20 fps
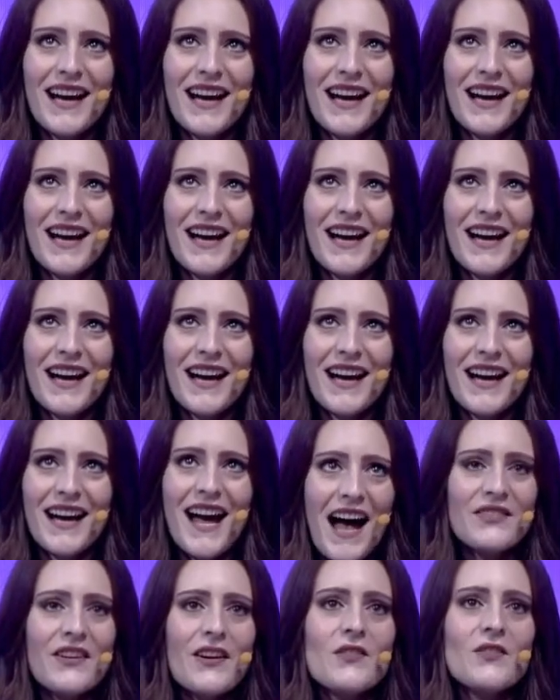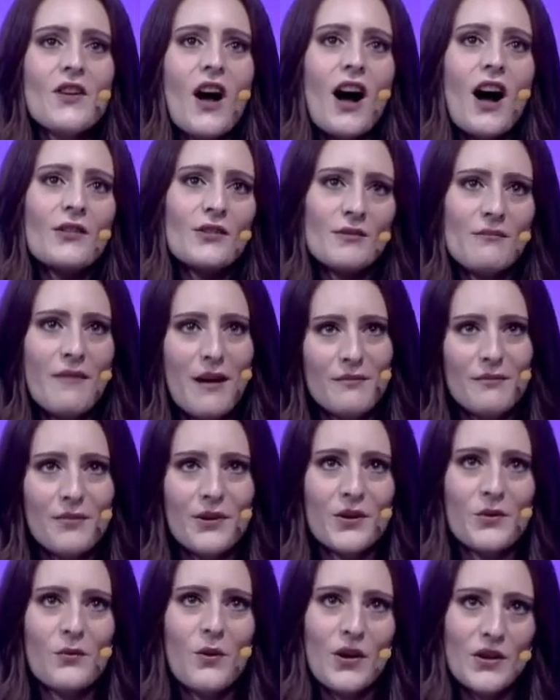have not
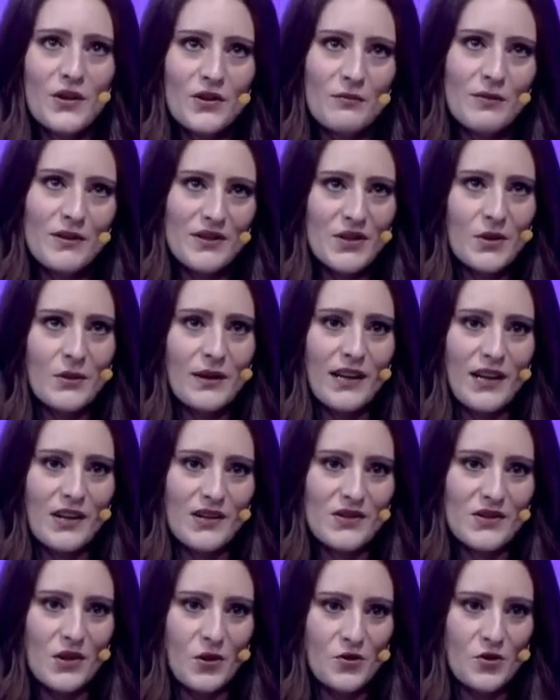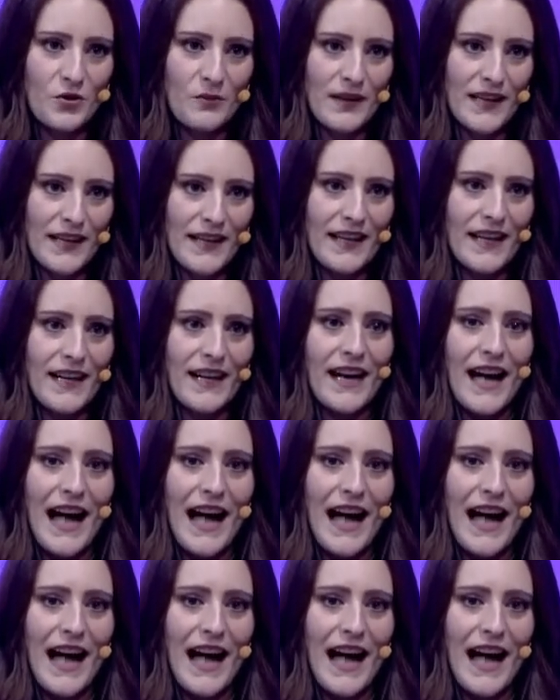remembered what you've been doing on social media